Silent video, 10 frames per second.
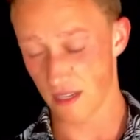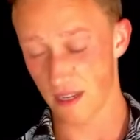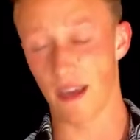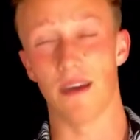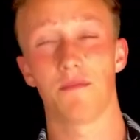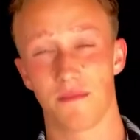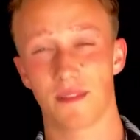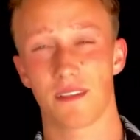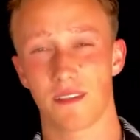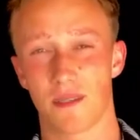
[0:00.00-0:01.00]
Yeah,
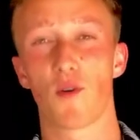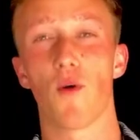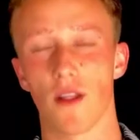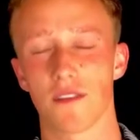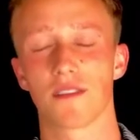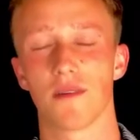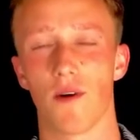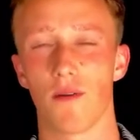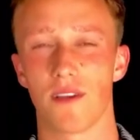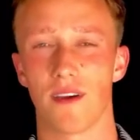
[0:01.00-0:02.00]
some quality
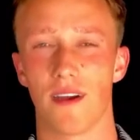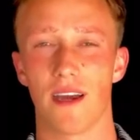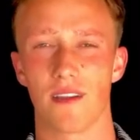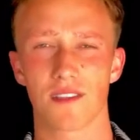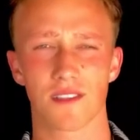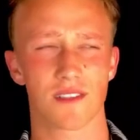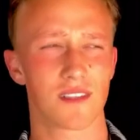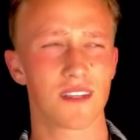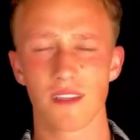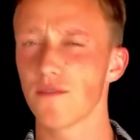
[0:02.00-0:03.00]
ammonia, and
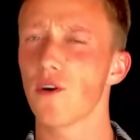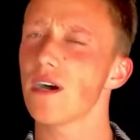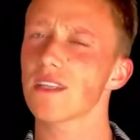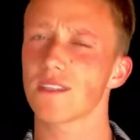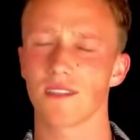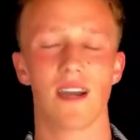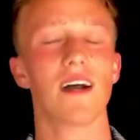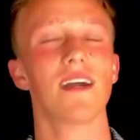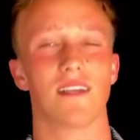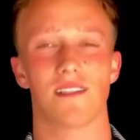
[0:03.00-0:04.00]
it even hurts in the
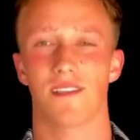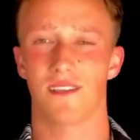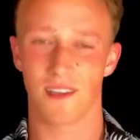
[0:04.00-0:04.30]
eyes.